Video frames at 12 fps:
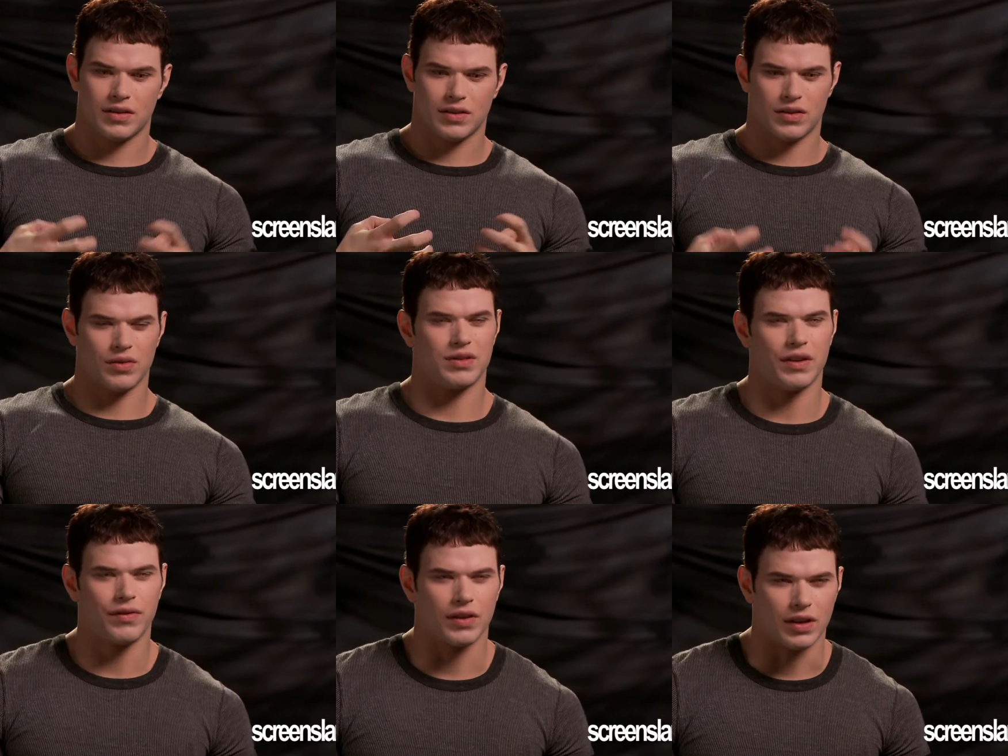so
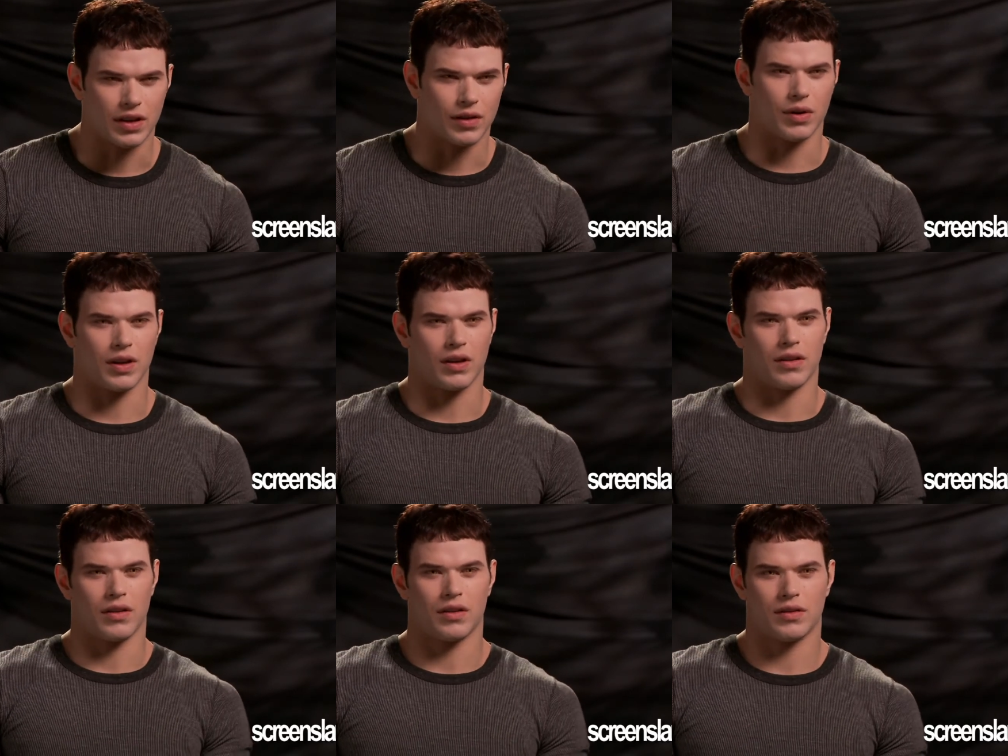different in a
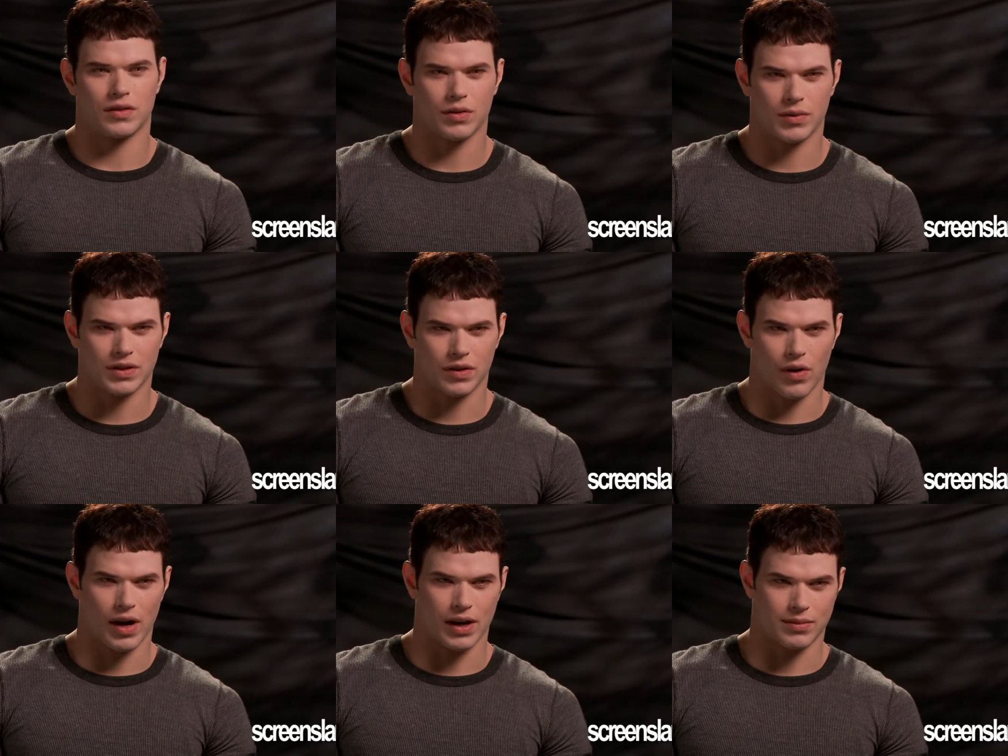way. There's so much to
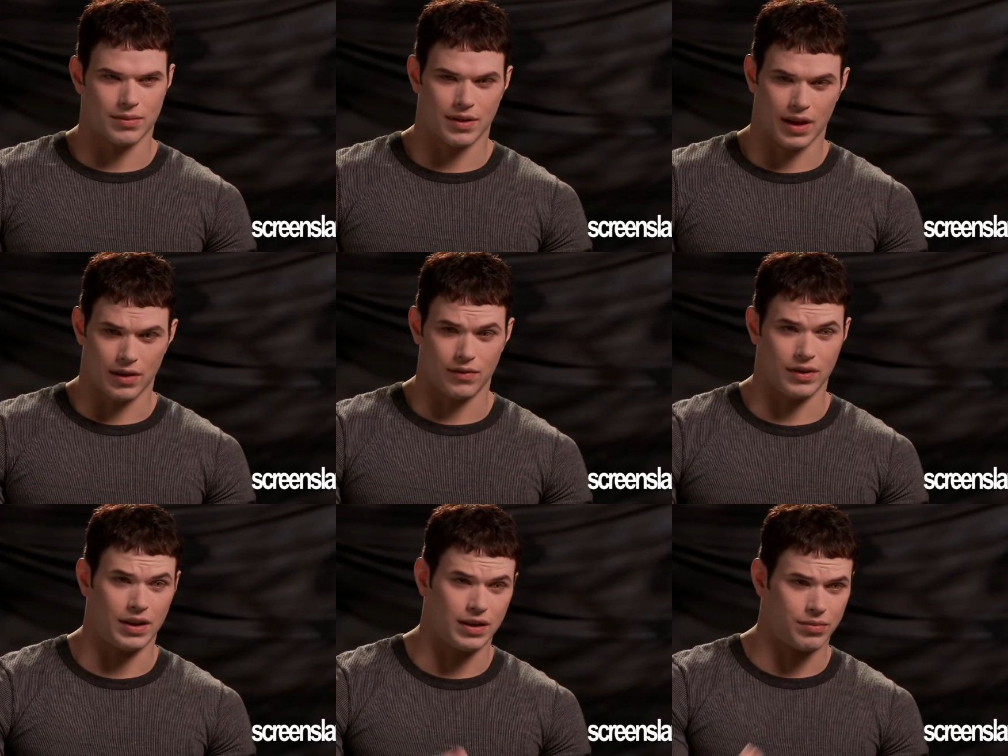grasp that you
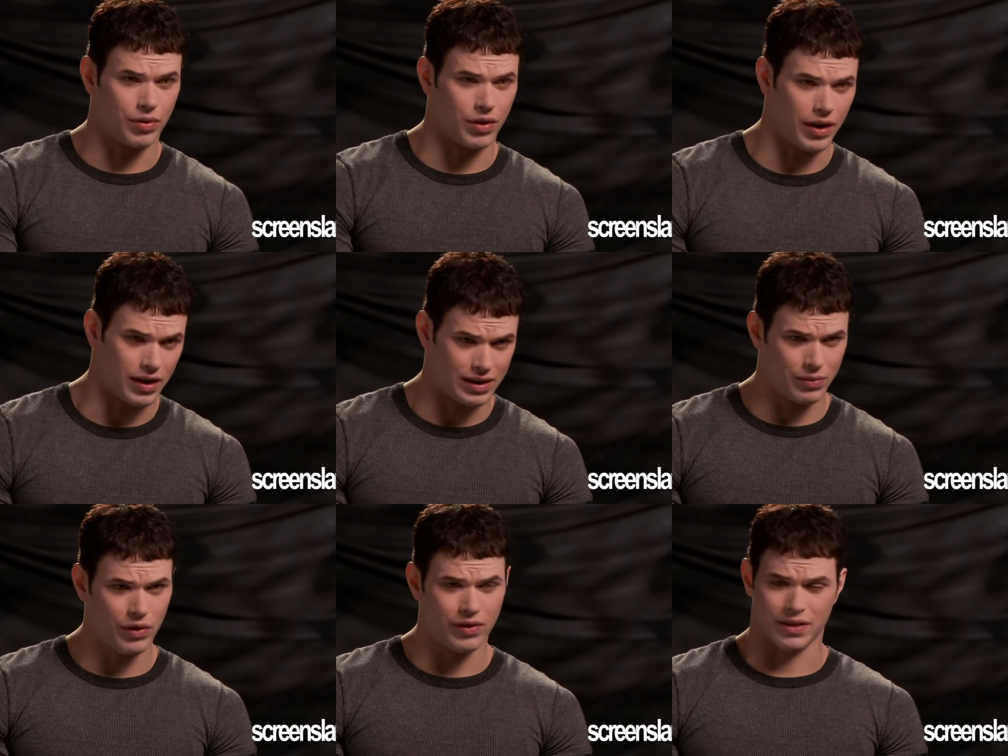need to pull out of
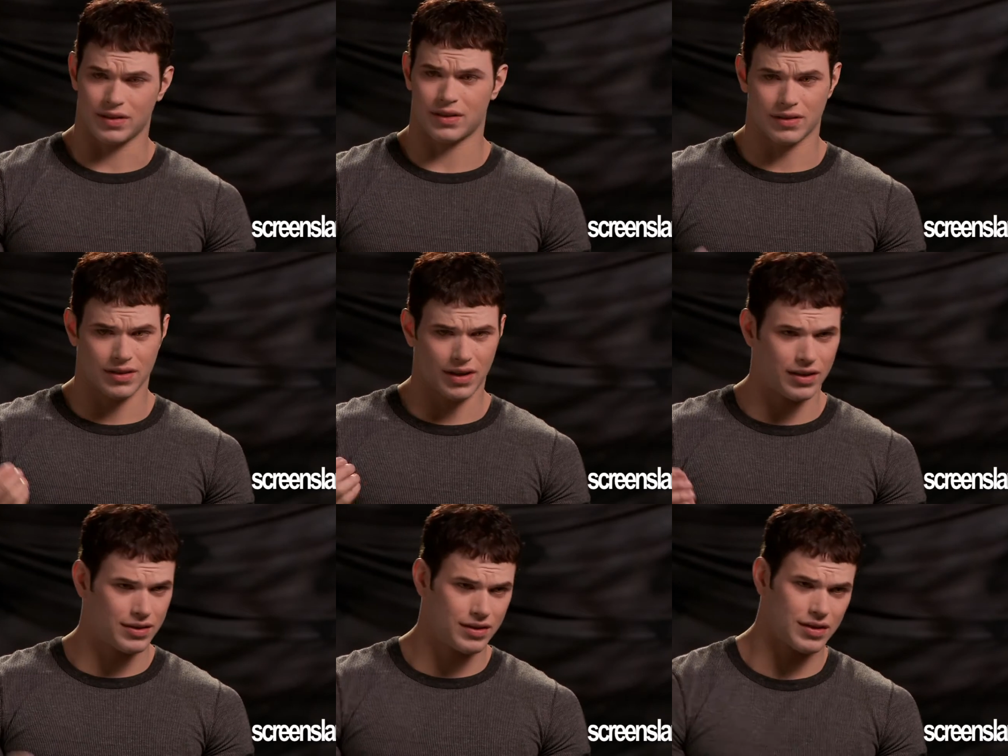these movies. It's
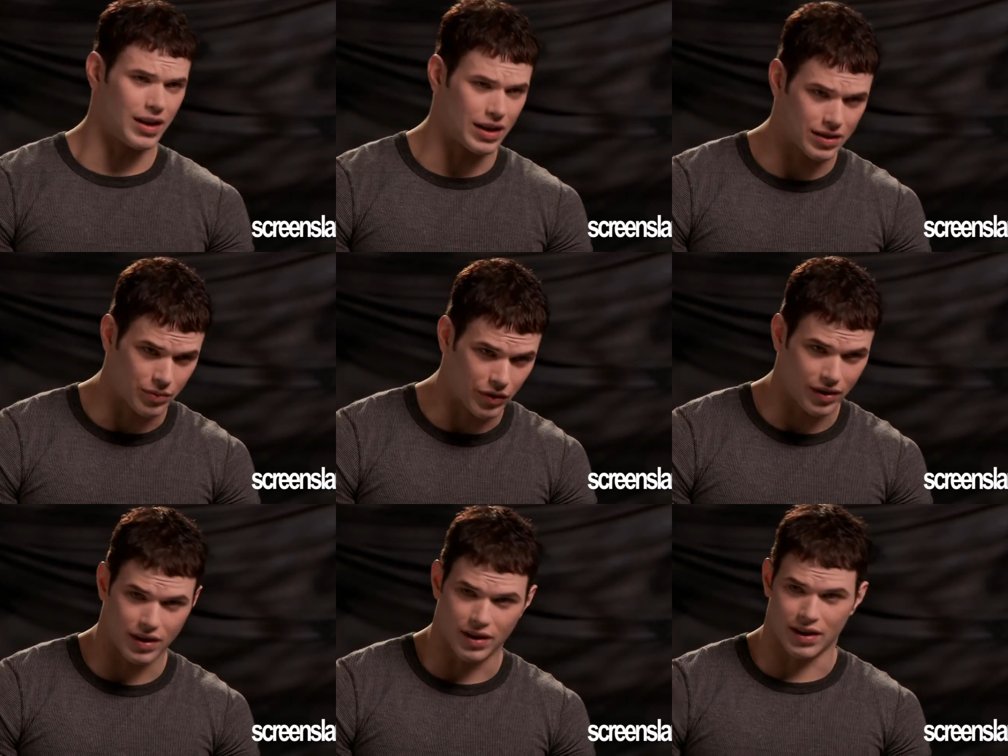not just an action
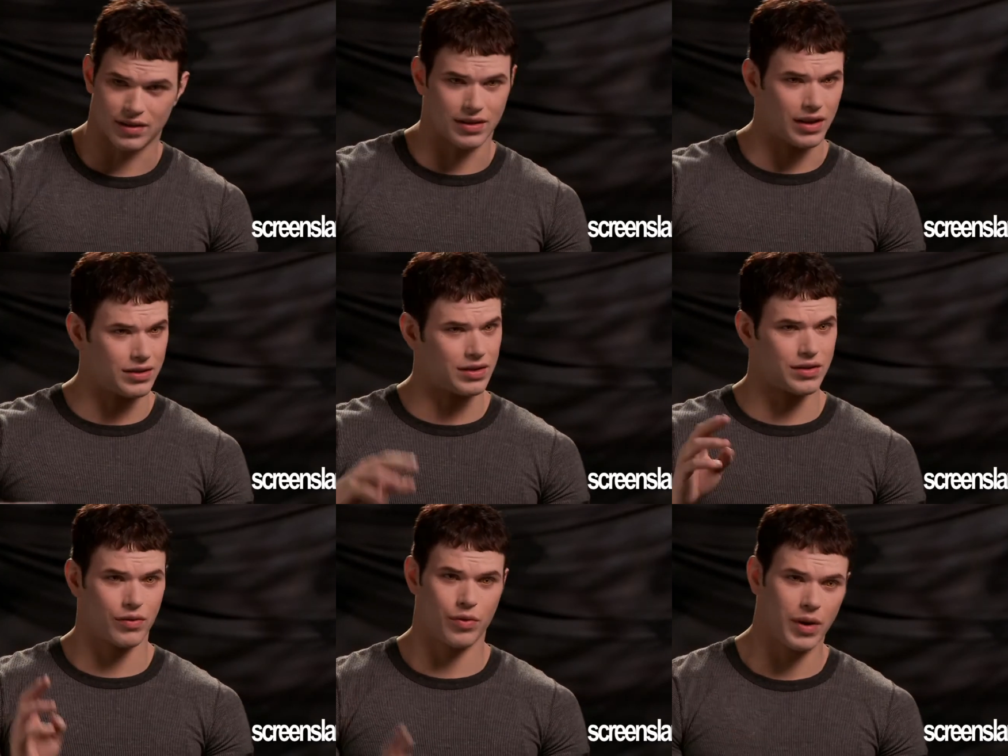movie. It's not
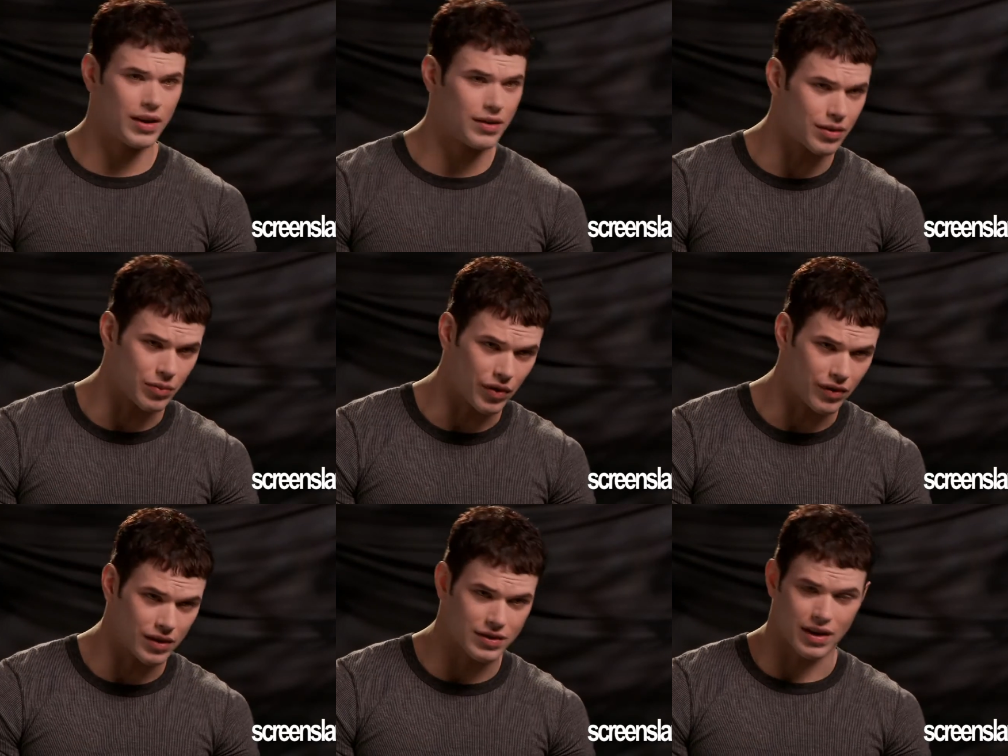just a romantic
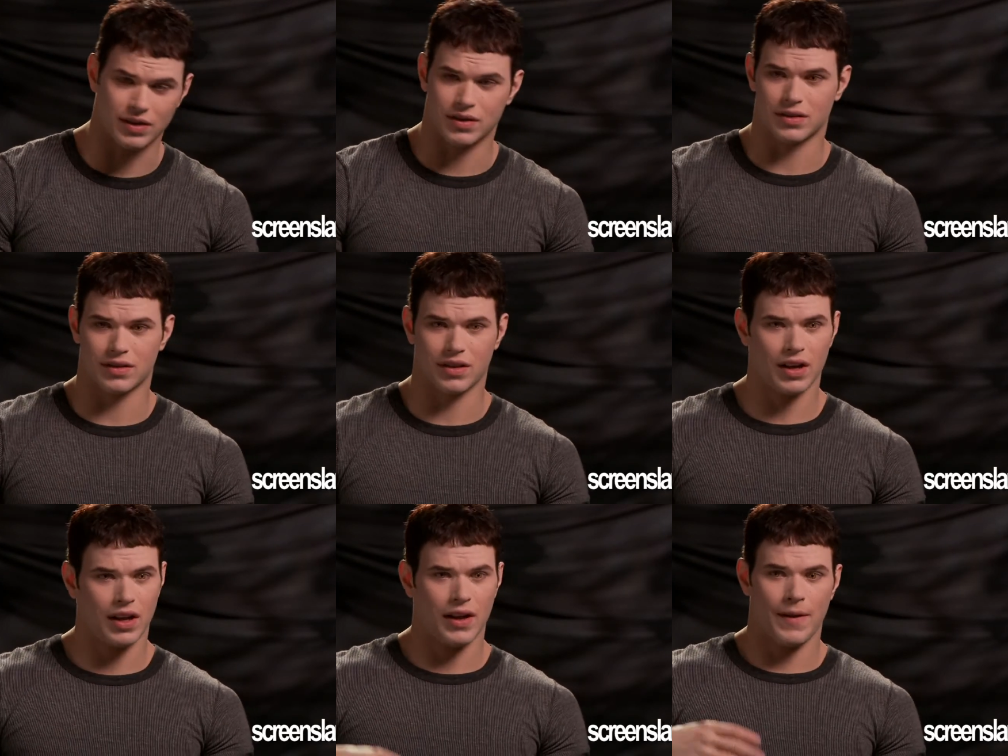movie. It's not just,
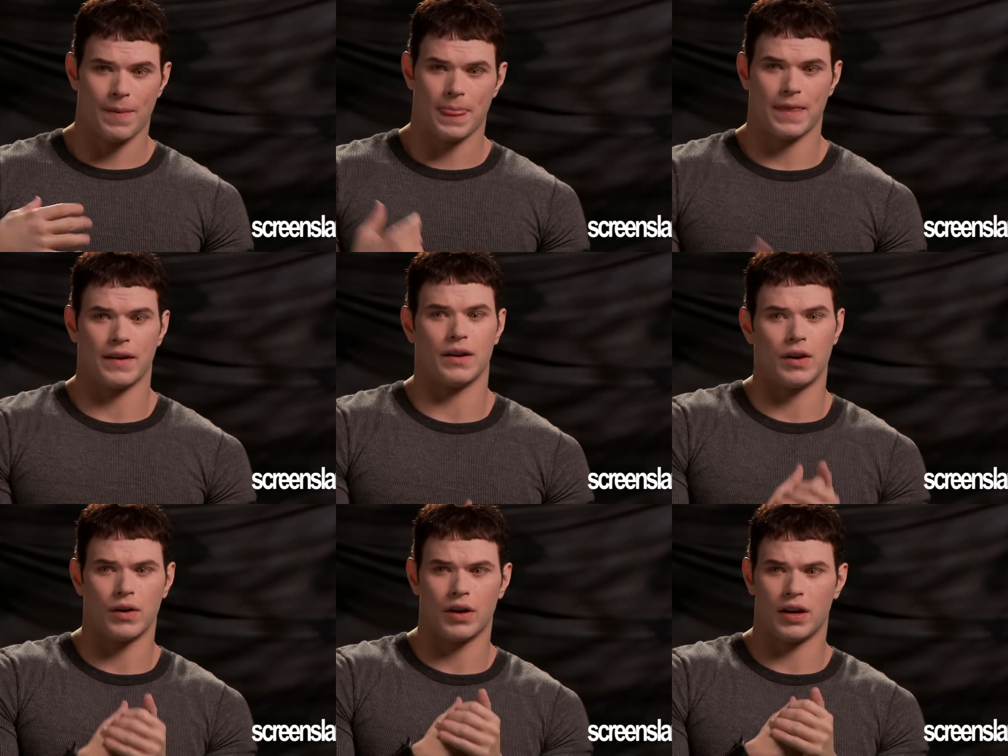you
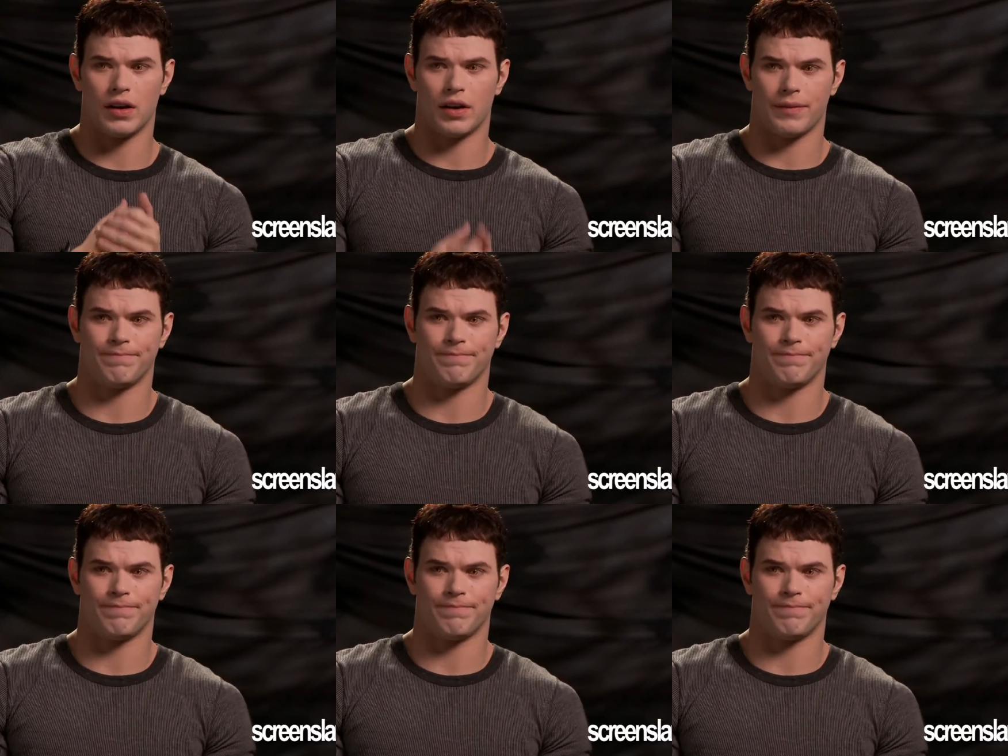know, uh,